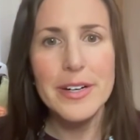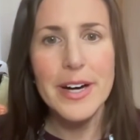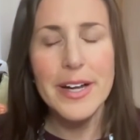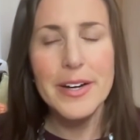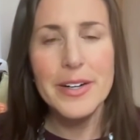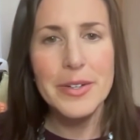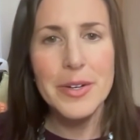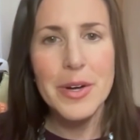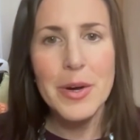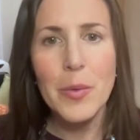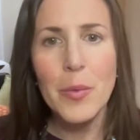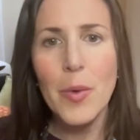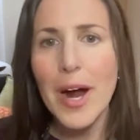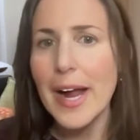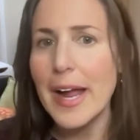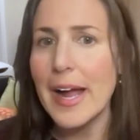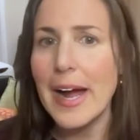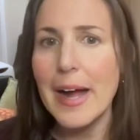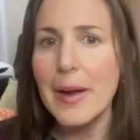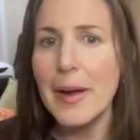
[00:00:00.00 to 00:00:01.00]
I don't know
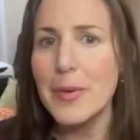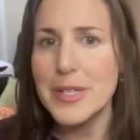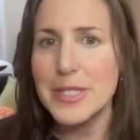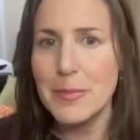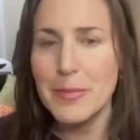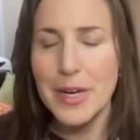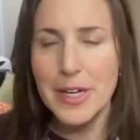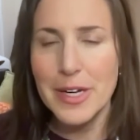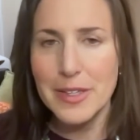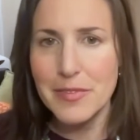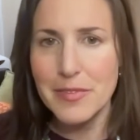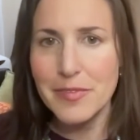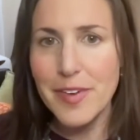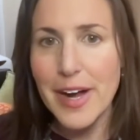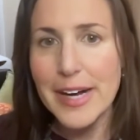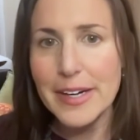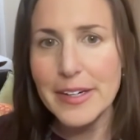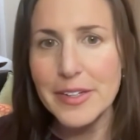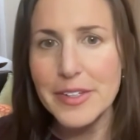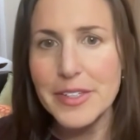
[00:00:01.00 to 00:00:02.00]
why I was among the
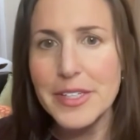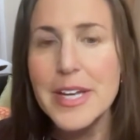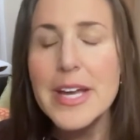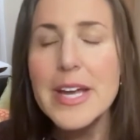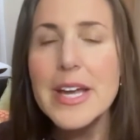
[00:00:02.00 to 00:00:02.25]
fired.